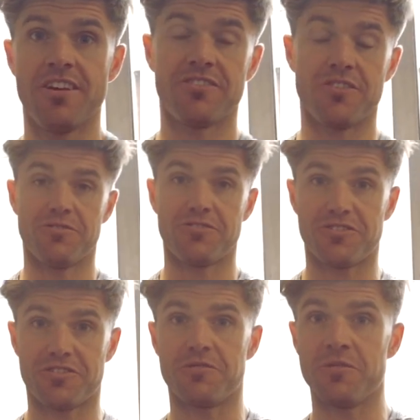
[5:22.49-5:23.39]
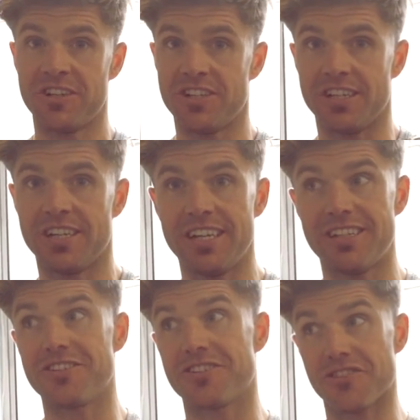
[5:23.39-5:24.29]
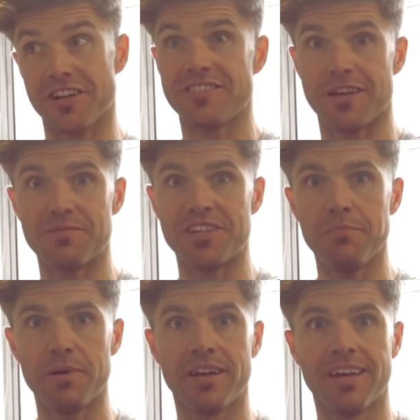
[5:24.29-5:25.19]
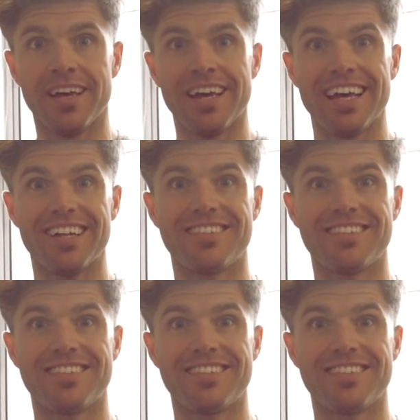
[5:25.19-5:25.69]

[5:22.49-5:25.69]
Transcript: So just to remind you, it's your tricep dip,